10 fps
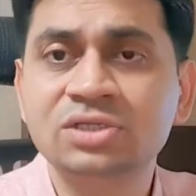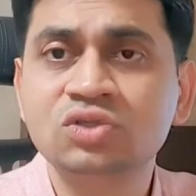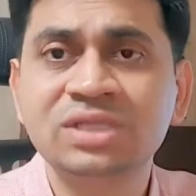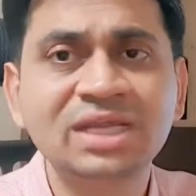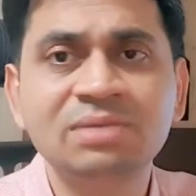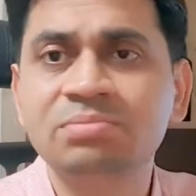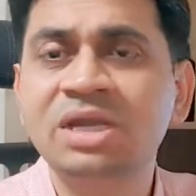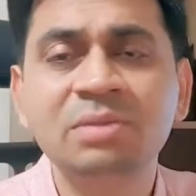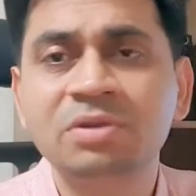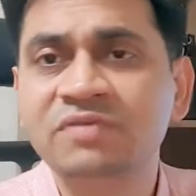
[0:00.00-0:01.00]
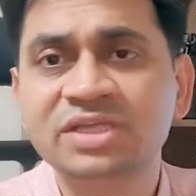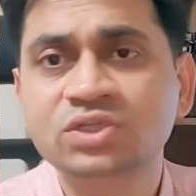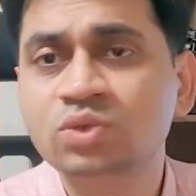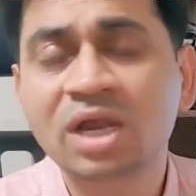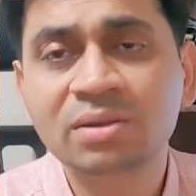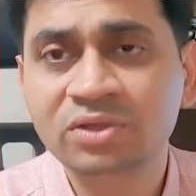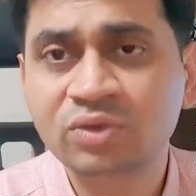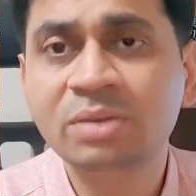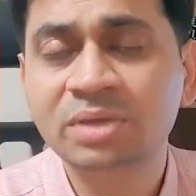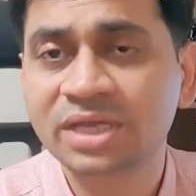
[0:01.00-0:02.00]
So there are multiple ways you
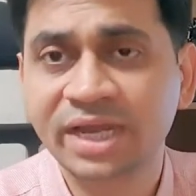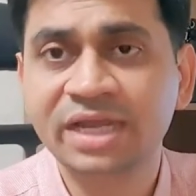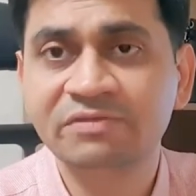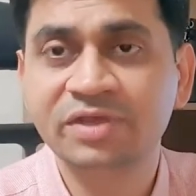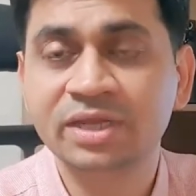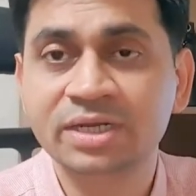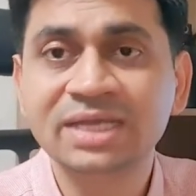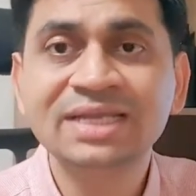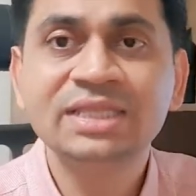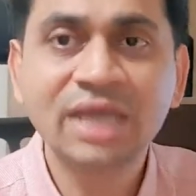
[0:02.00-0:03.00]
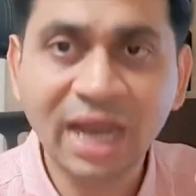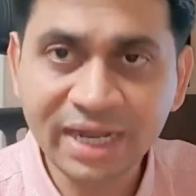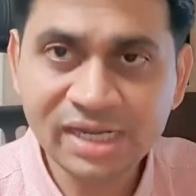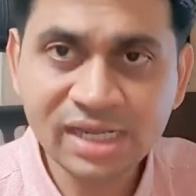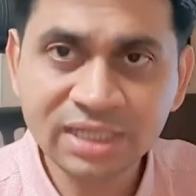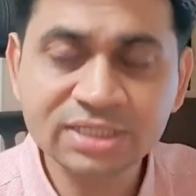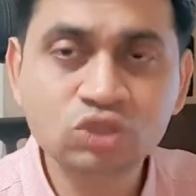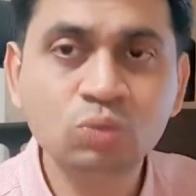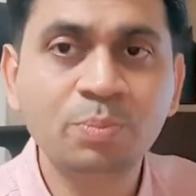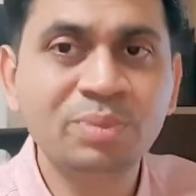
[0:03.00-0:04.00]
can be creative here. The idea is
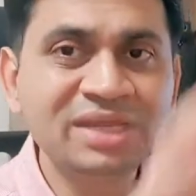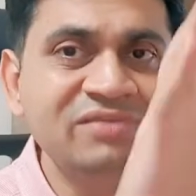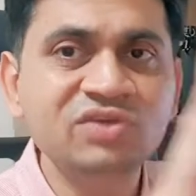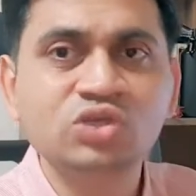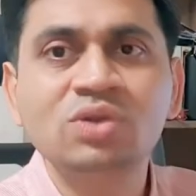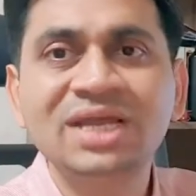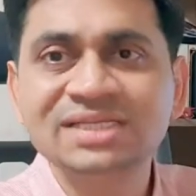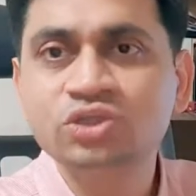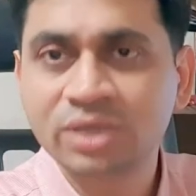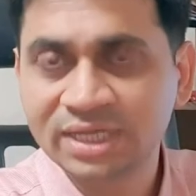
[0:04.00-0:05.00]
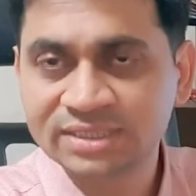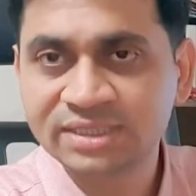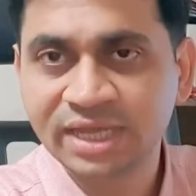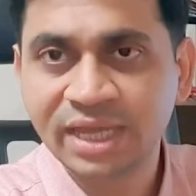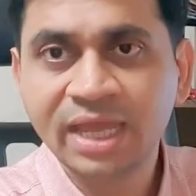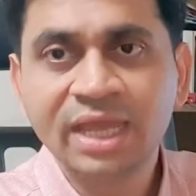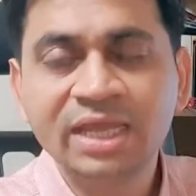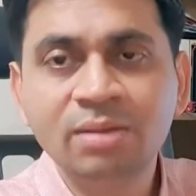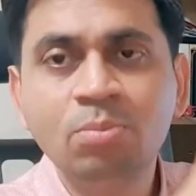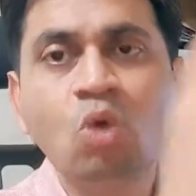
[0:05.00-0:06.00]
to pre-visualize your essay
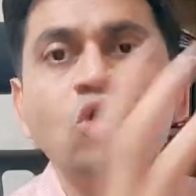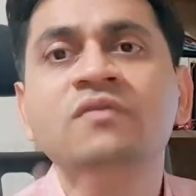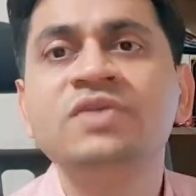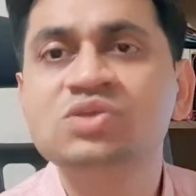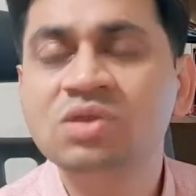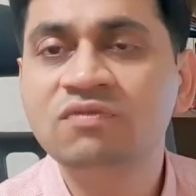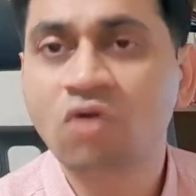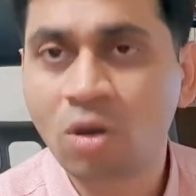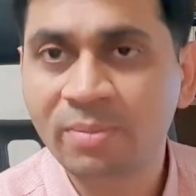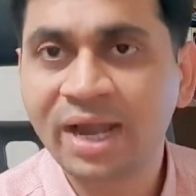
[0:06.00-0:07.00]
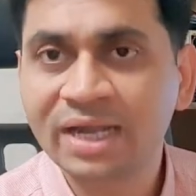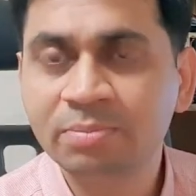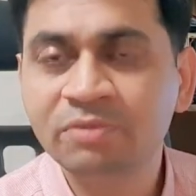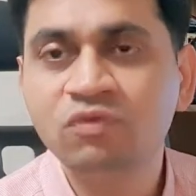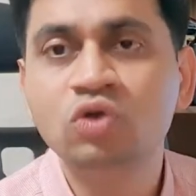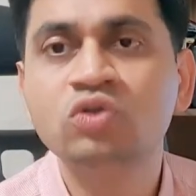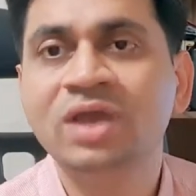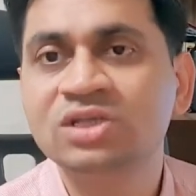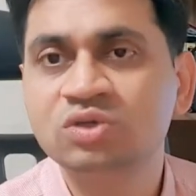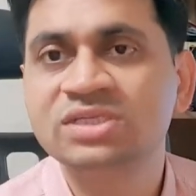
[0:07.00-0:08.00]
in a more visual format before you
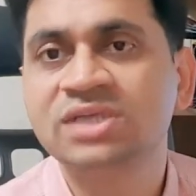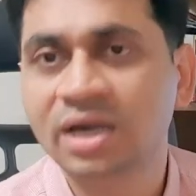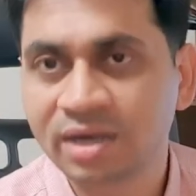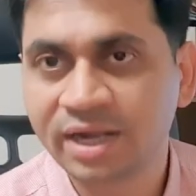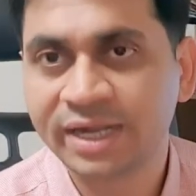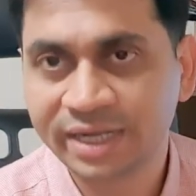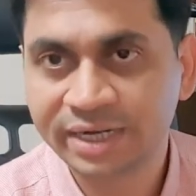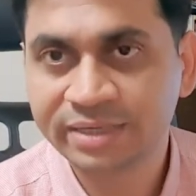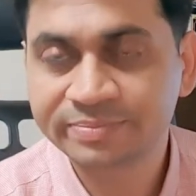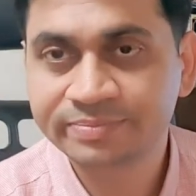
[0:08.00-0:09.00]
actually start writing it.